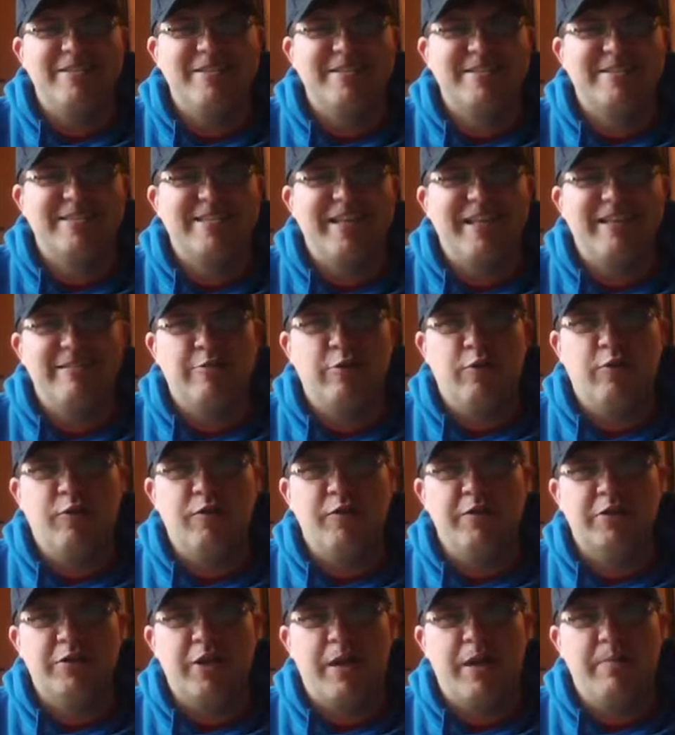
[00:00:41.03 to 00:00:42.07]
descent
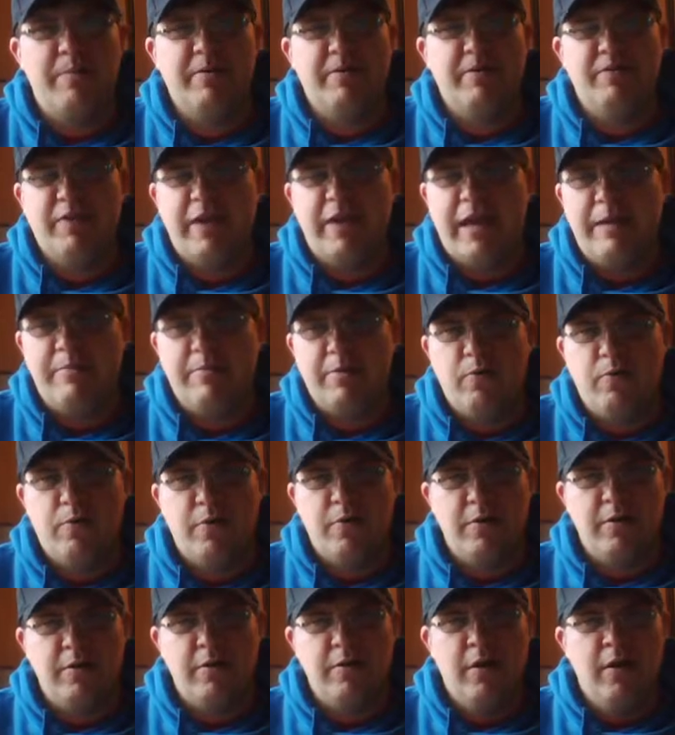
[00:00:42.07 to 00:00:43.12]
over the Tropic of
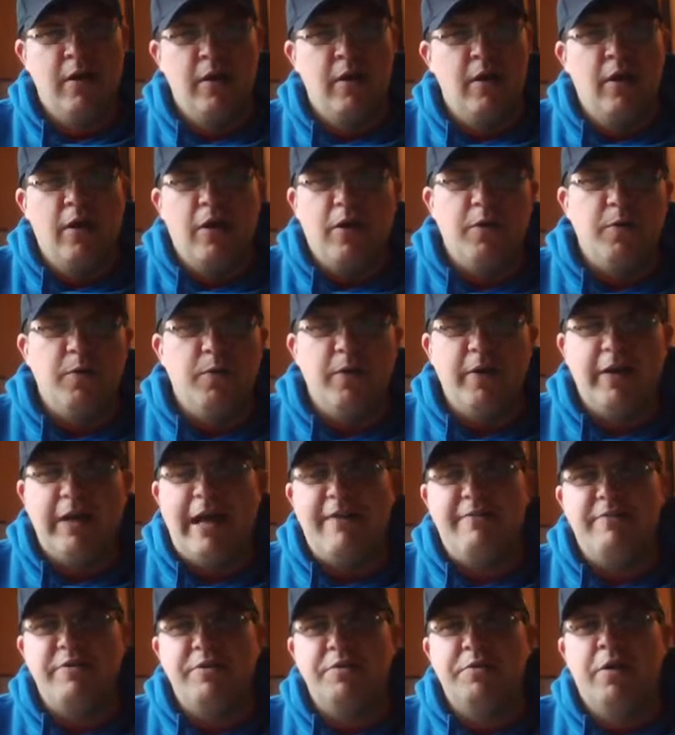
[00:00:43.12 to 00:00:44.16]
Capricorn or what
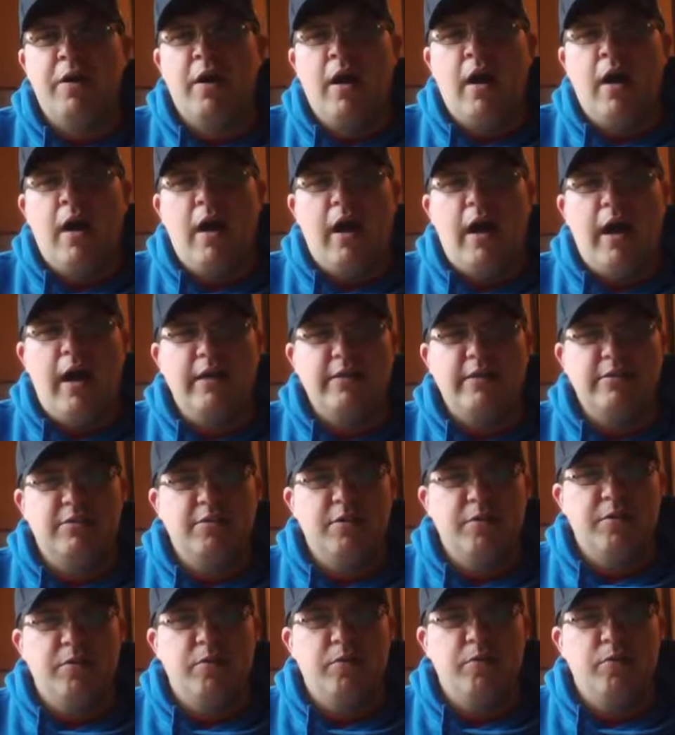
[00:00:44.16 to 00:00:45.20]
have you.
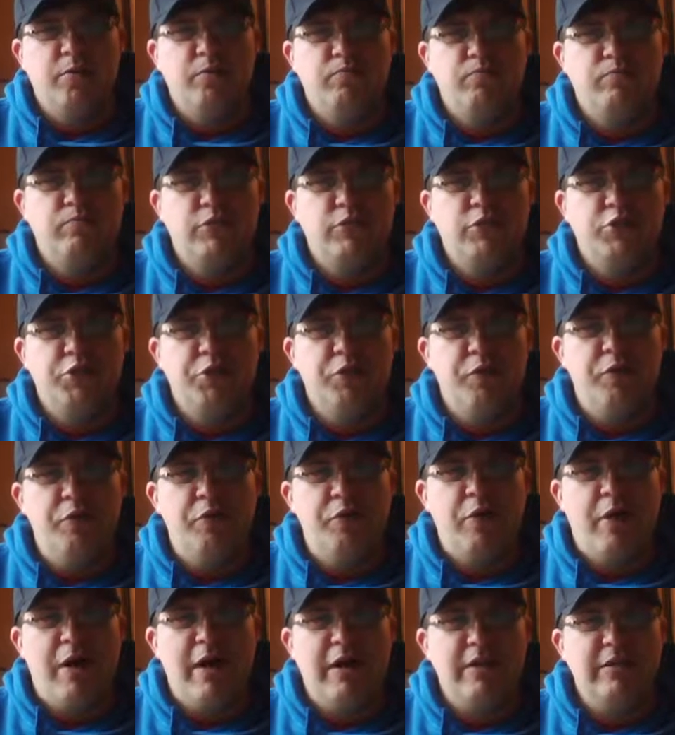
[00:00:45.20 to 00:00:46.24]
So June
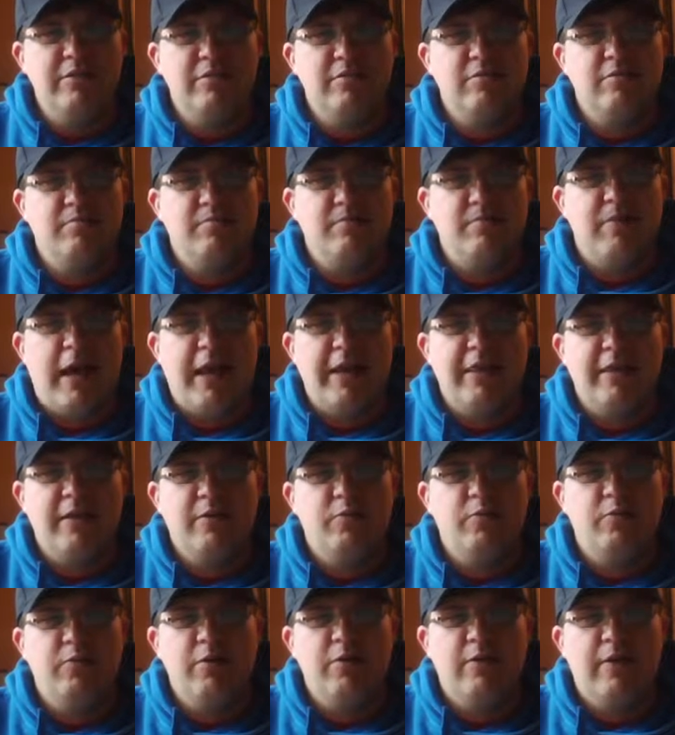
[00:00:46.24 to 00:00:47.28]
through August, I
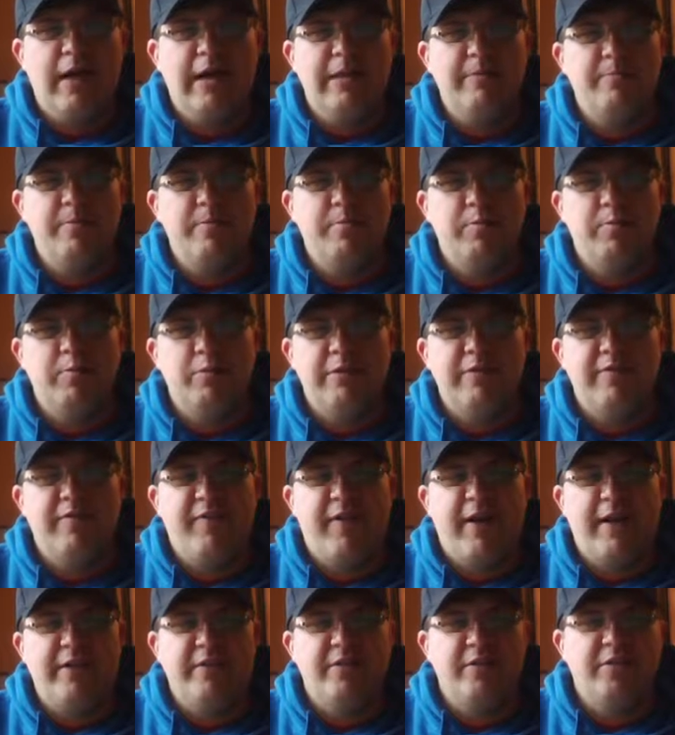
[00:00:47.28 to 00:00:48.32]
think what a lot of people would
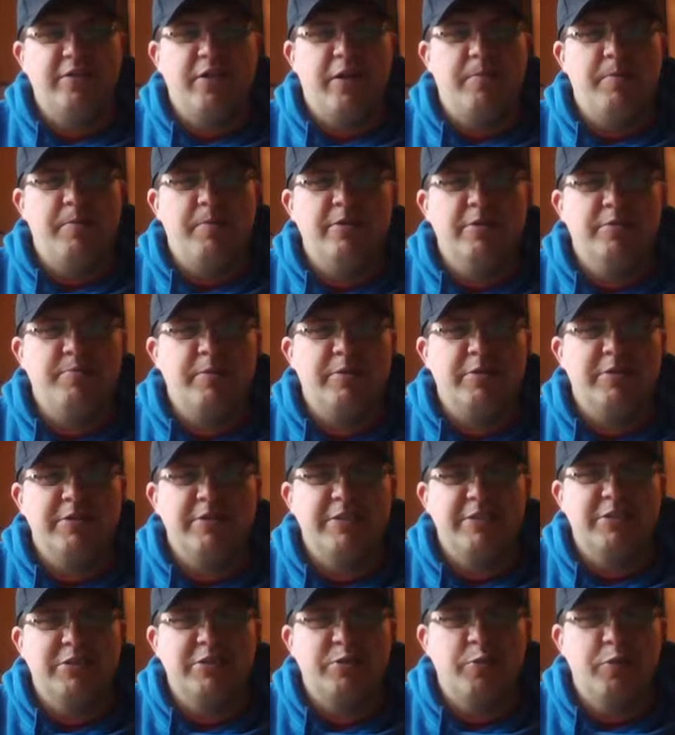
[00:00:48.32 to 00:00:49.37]
define as summer,
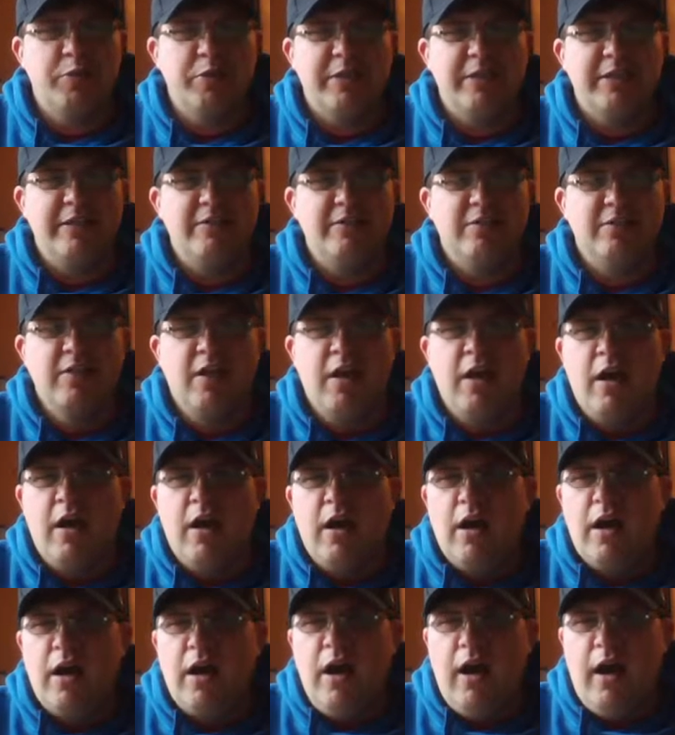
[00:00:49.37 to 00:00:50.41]
especially school kids.
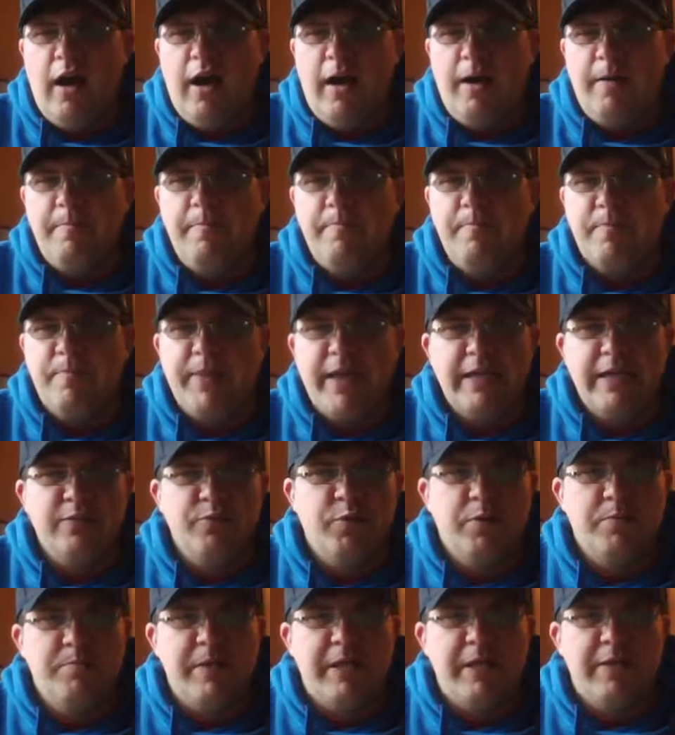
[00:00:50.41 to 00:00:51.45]

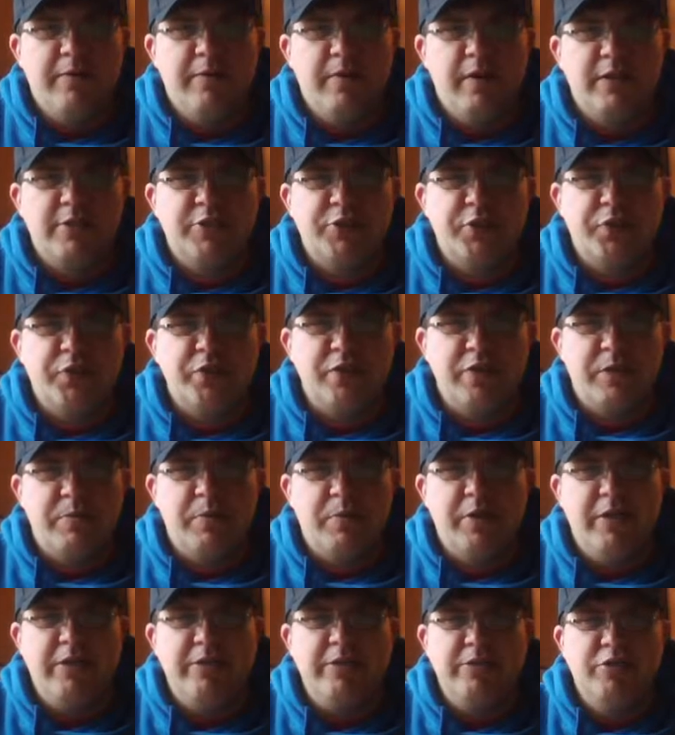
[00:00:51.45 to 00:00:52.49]
That's what meteorological
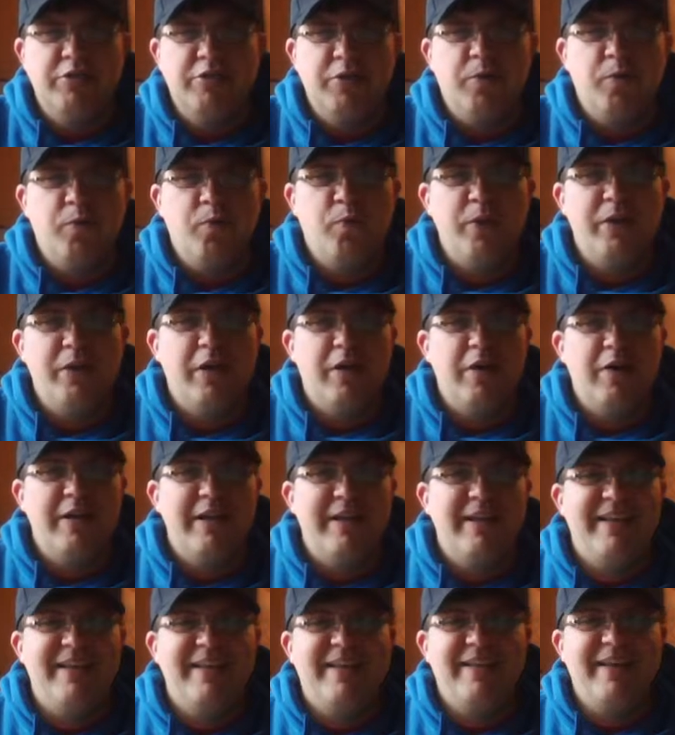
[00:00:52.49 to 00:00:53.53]
summer is. So we are
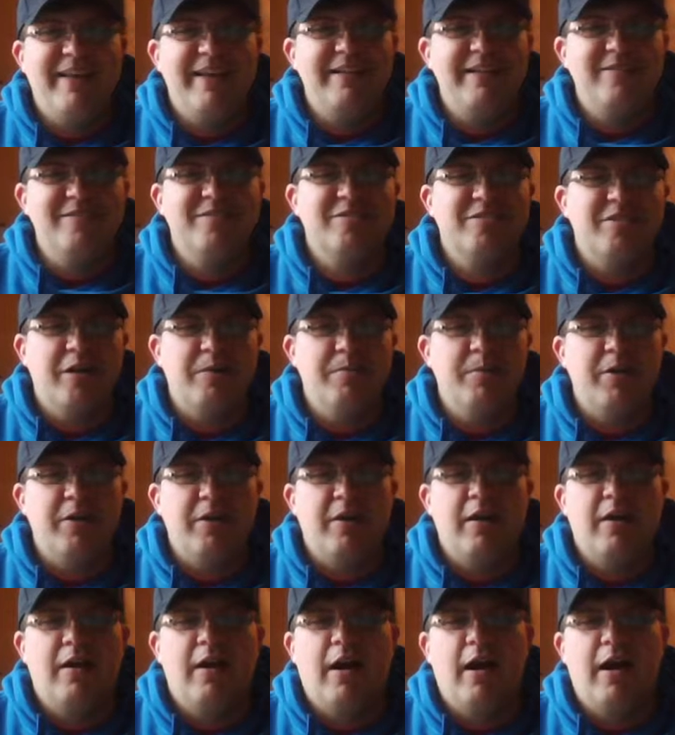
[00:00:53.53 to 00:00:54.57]
in
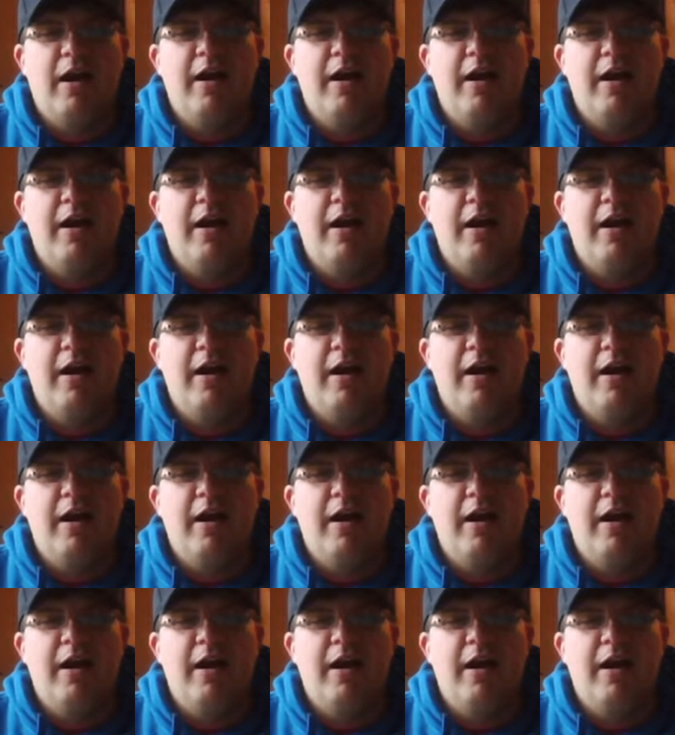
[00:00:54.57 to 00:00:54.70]
summer.